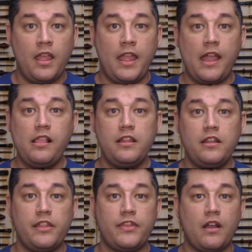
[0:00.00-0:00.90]

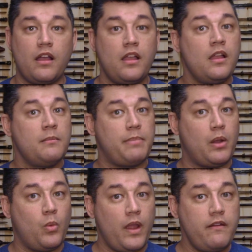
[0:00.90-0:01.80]
Helena thought by
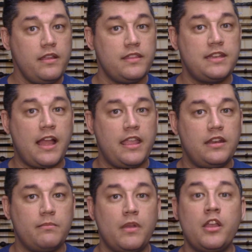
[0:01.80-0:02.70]
wearing the
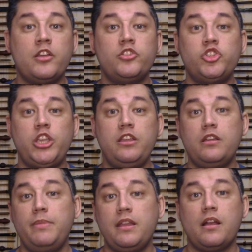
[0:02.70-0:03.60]
diadem, she
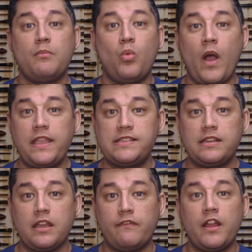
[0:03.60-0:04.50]
could become wise
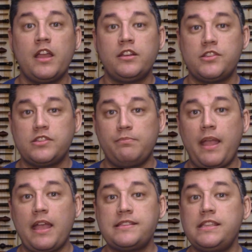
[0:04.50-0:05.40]
enough to
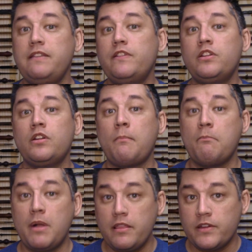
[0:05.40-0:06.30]
surpass even her
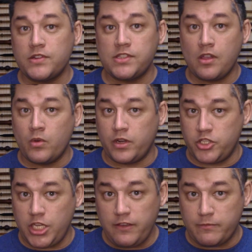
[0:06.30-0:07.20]
mother's own
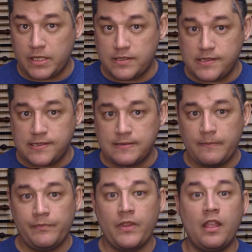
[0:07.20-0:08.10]
achievements.
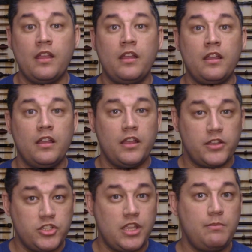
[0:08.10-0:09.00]

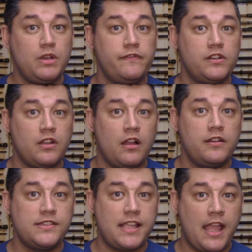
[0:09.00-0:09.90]
Ashamed of her
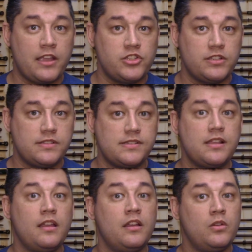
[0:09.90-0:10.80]
daughter's
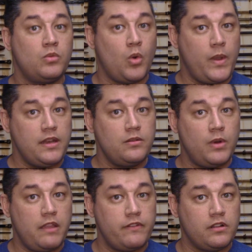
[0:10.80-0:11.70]
actions, Rowena
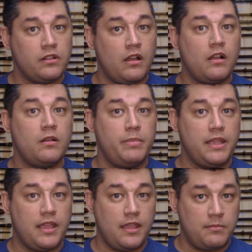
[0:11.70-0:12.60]
Ravenclaw
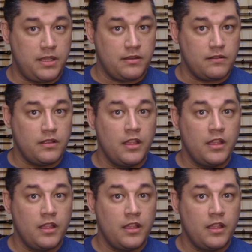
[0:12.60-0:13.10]
became ill.